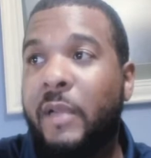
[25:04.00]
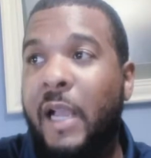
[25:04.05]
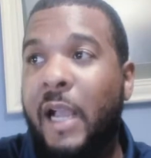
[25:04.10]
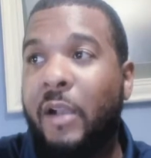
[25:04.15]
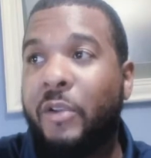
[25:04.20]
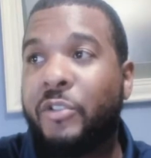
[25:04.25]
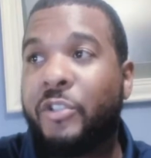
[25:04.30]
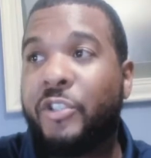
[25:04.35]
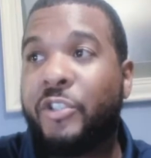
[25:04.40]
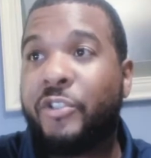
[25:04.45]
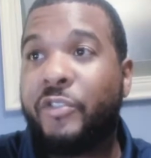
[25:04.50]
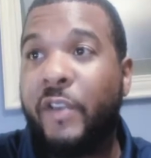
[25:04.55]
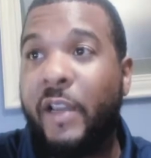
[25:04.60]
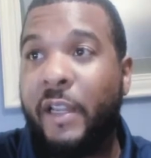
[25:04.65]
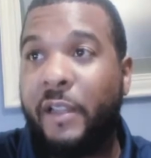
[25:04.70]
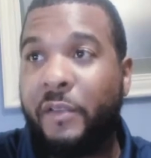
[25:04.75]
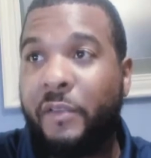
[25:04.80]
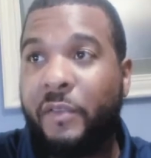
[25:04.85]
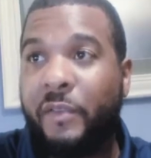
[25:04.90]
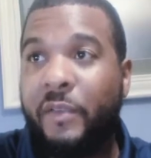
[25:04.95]
our
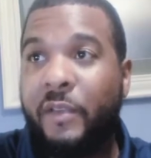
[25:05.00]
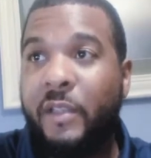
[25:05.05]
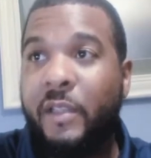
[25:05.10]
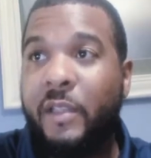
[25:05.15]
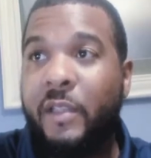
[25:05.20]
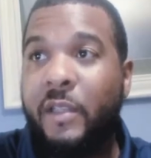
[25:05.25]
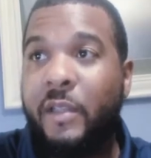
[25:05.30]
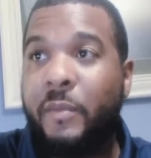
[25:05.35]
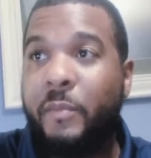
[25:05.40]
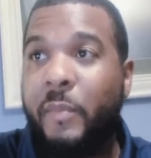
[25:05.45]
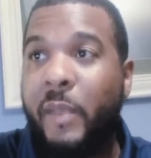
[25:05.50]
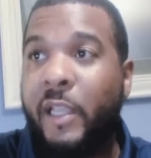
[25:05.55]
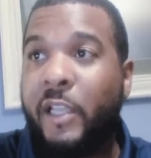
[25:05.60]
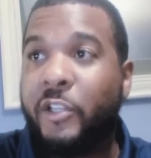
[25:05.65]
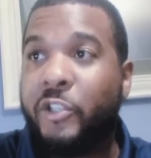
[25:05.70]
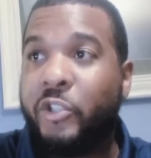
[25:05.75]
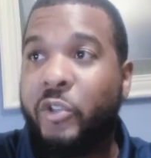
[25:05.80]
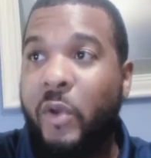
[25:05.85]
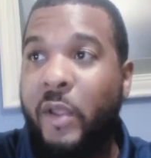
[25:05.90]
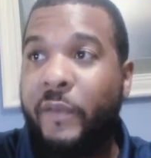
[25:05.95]
strength. Make a
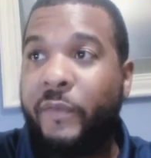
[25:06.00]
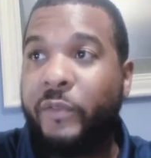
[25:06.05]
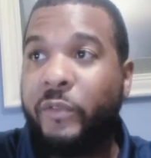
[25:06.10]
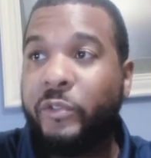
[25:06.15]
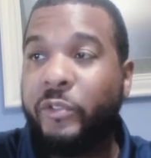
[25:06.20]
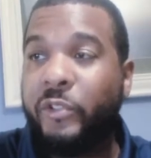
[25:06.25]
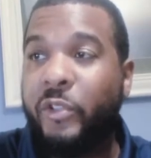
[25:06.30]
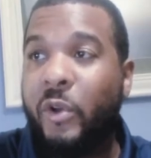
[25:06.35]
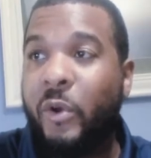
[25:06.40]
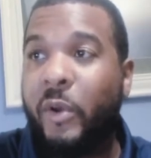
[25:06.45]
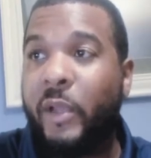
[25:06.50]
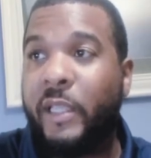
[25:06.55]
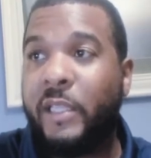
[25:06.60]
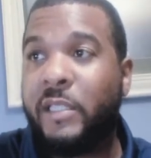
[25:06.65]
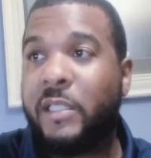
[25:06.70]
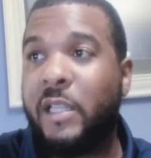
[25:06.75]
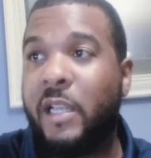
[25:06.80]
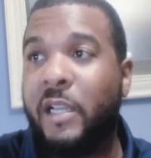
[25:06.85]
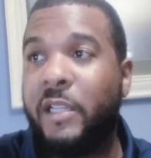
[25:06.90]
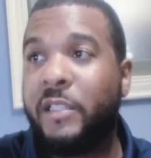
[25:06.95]
joyful
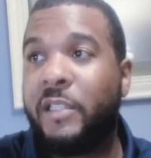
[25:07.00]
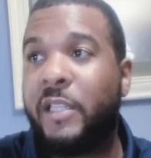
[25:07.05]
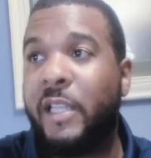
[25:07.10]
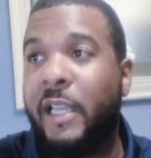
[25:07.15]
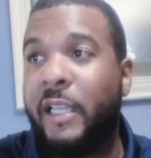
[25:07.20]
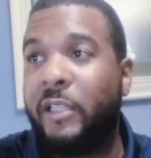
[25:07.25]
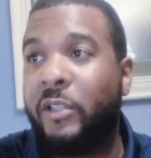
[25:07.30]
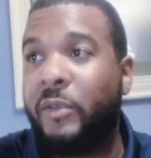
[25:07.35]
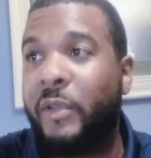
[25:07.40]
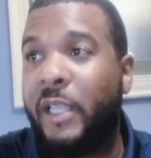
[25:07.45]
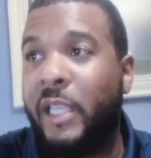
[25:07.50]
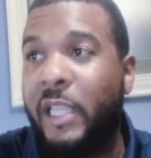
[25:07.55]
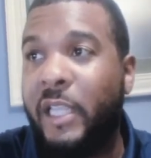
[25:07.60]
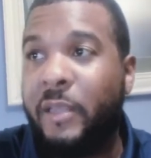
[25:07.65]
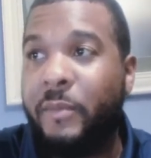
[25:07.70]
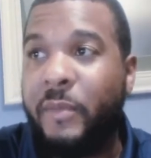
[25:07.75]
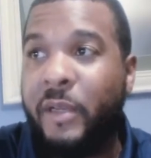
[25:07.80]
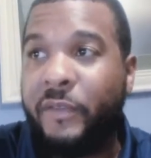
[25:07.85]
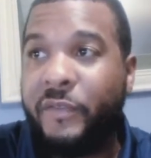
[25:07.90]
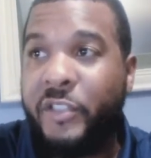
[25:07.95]
noise unto
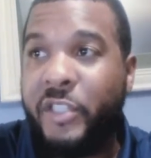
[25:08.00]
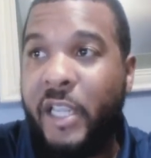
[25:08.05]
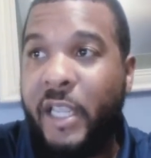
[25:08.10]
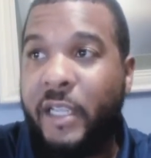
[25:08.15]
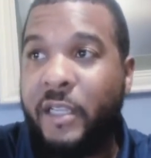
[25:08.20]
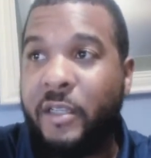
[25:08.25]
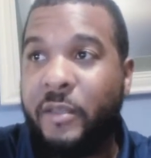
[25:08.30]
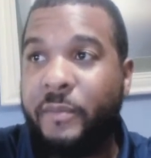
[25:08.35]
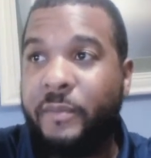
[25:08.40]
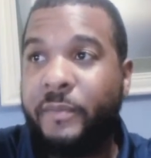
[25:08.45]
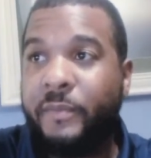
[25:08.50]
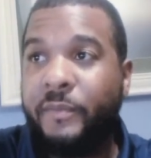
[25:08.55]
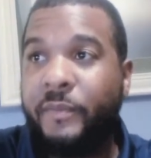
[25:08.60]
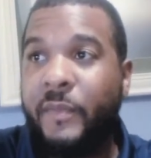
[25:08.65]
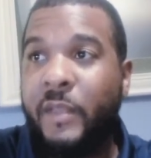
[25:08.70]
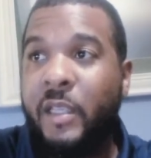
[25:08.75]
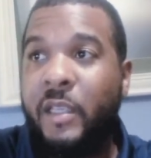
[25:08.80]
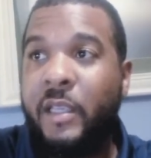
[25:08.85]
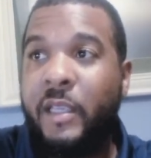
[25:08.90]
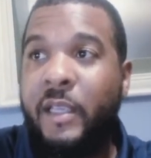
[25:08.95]
Elohim of Jacob.
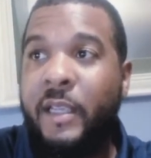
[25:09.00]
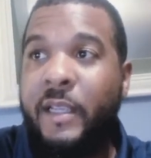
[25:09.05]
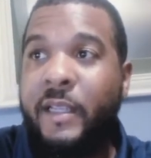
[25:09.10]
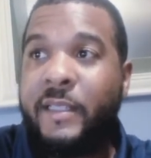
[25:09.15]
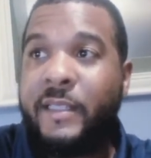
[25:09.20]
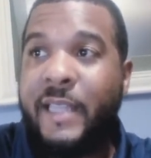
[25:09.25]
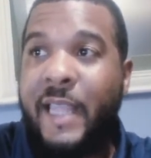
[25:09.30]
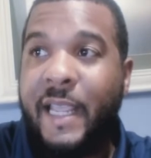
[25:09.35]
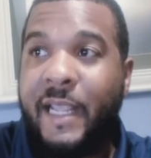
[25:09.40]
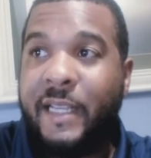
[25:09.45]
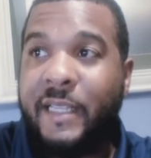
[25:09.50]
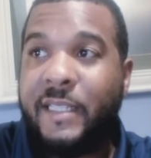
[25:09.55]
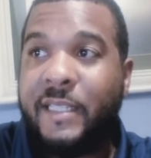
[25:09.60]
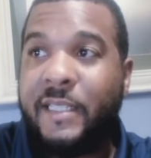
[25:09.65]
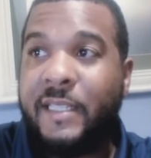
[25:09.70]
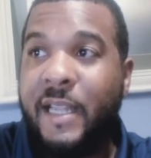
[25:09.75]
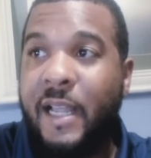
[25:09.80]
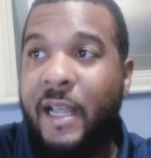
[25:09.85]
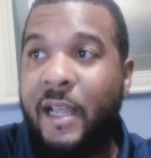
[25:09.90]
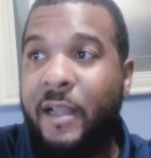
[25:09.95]
Take a
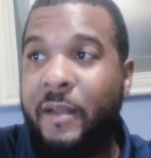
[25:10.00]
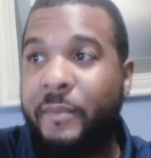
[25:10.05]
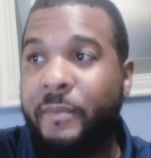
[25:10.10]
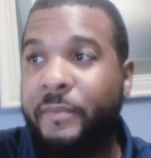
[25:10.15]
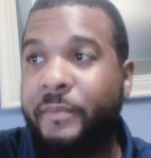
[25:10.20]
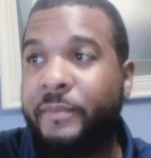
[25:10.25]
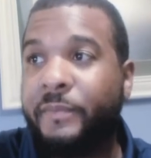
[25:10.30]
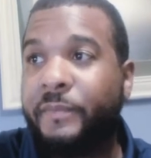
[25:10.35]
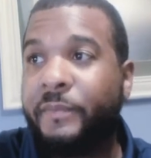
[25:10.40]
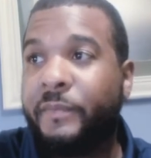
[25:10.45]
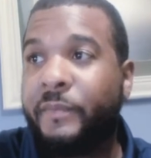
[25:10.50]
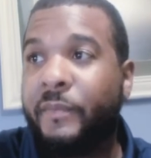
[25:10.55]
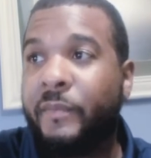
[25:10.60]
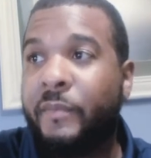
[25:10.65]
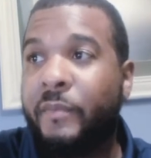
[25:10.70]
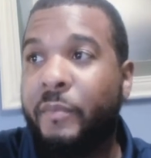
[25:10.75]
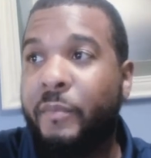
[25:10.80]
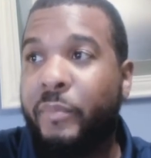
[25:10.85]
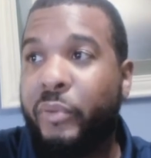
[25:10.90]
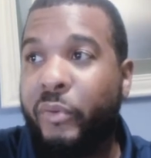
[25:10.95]
psalm,
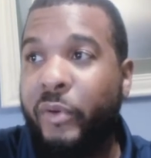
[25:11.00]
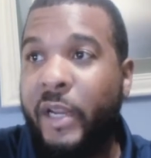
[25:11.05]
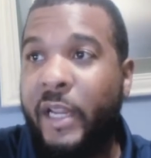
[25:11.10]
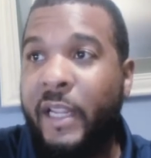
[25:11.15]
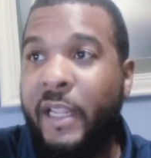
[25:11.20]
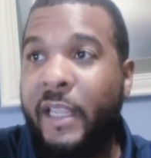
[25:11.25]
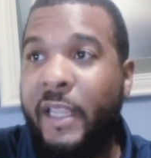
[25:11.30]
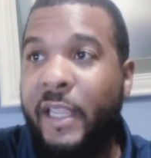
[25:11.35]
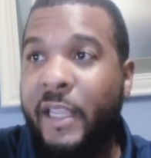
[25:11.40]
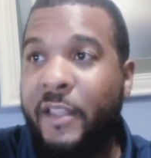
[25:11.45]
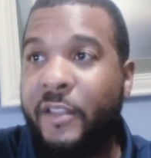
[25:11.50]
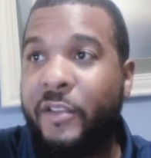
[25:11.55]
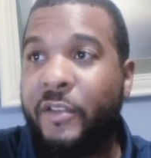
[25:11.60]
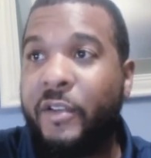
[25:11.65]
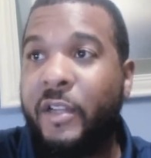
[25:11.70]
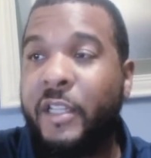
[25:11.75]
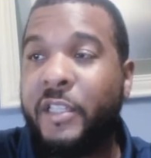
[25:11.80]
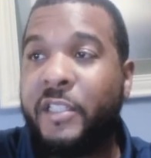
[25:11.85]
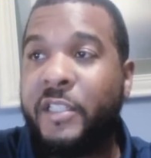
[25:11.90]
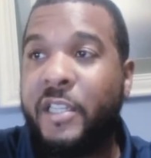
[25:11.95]
bring hither
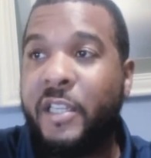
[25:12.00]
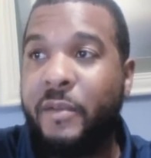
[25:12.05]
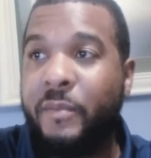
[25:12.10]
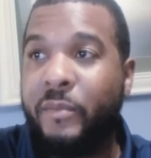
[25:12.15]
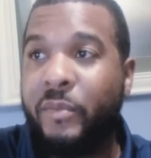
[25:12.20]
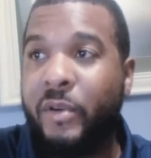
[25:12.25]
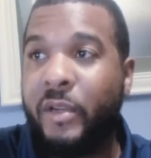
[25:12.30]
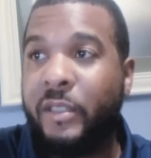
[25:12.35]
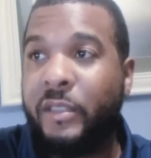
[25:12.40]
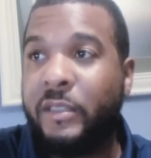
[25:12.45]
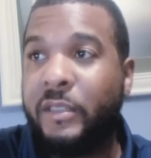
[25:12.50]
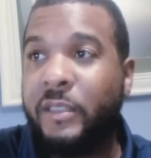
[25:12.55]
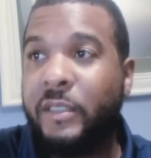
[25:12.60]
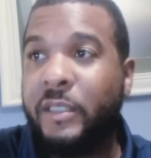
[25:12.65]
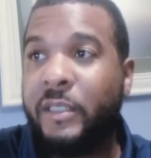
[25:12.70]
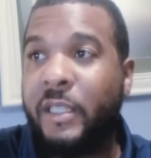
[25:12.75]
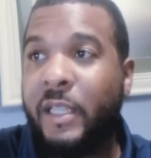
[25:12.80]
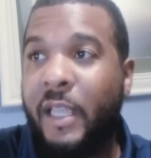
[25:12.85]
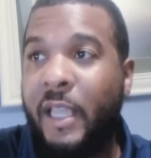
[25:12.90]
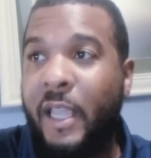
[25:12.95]
a timbrel,
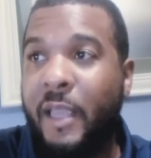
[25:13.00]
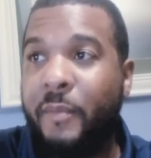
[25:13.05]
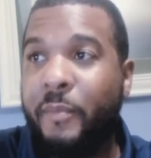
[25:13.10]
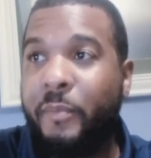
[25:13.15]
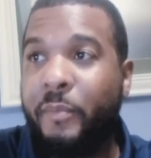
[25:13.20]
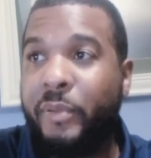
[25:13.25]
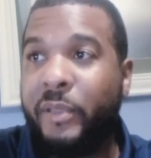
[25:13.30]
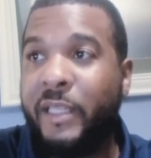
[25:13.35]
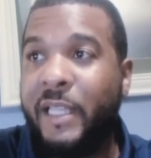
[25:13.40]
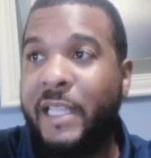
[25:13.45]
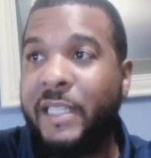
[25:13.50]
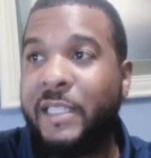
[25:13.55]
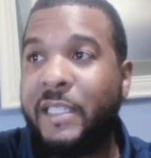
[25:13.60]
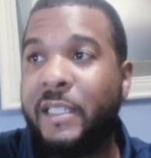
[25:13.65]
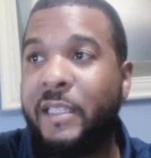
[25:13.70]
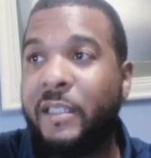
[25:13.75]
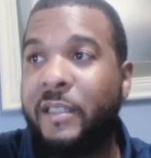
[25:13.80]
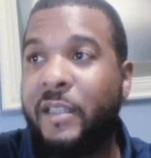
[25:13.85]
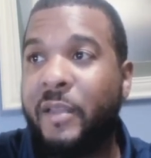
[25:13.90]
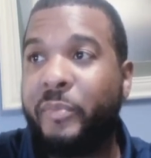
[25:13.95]
and
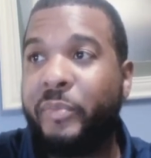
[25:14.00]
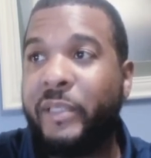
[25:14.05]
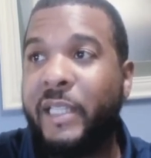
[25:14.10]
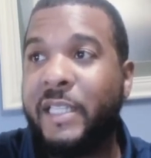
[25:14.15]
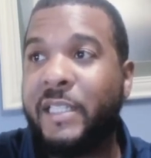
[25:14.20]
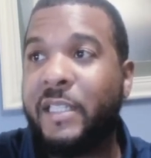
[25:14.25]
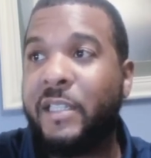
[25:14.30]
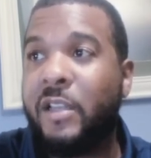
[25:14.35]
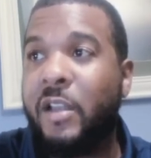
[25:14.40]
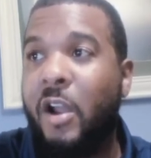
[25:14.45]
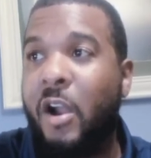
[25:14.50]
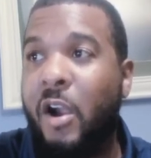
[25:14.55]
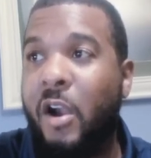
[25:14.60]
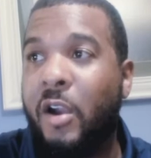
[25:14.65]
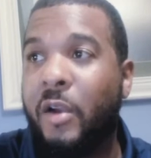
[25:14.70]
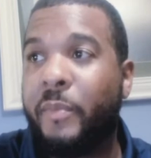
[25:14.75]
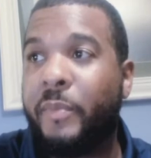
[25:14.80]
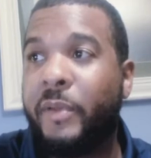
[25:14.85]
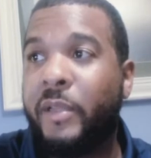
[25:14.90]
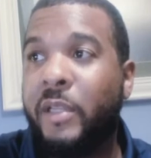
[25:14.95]
the pleasant
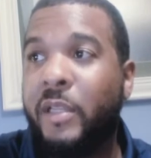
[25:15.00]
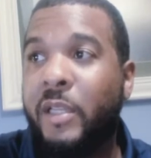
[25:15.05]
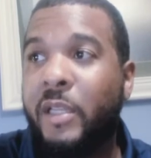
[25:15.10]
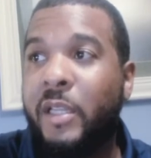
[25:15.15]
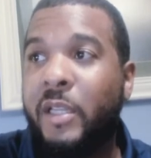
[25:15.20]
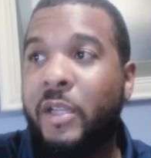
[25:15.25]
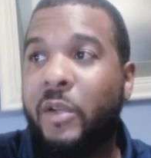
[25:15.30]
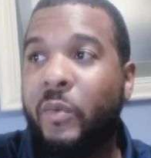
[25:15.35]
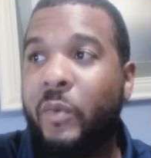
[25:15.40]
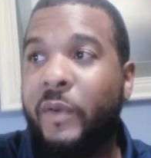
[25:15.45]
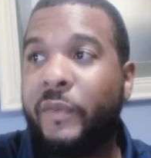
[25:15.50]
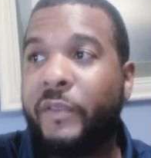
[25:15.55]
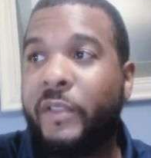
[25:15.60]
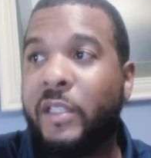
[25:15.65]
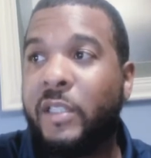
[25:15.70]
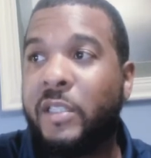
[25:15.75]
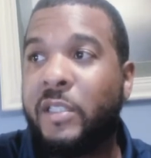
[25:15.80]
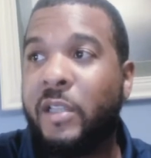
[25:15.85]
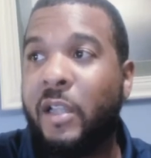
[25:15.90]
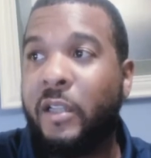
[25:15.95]
harp with
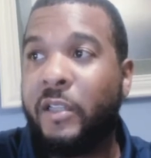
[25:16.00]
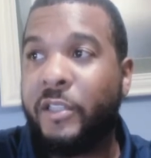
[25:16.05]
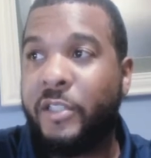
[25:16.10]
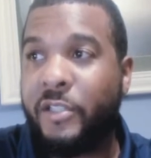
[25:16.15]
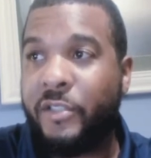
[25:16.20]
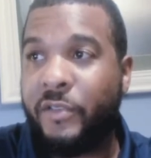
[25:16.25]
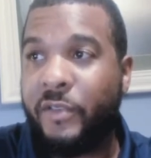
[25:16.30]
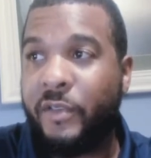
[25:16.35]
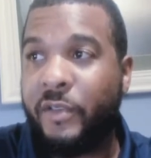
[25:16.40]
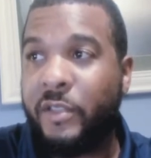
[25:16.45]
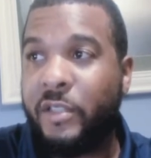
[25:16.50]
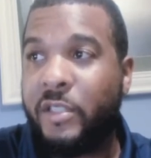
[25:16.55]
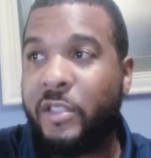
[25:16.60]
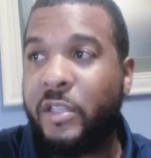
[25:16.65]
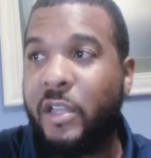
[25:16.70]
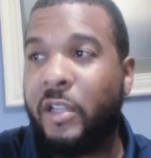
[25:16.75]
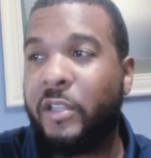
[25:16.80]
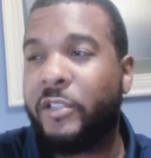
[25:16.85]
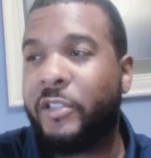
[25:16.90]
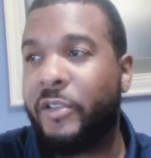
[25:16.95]
the
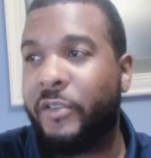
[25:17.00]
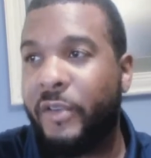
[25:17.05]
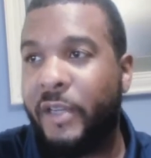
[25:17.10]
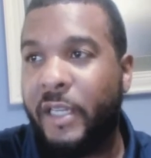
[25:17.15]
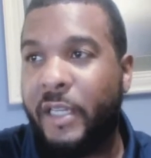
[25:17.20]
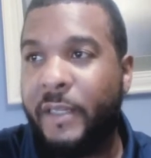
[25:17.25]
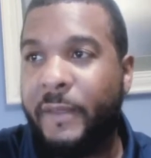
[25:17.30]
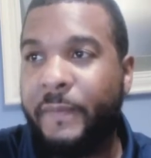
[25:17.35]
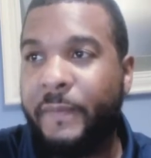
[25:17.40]
psaltery.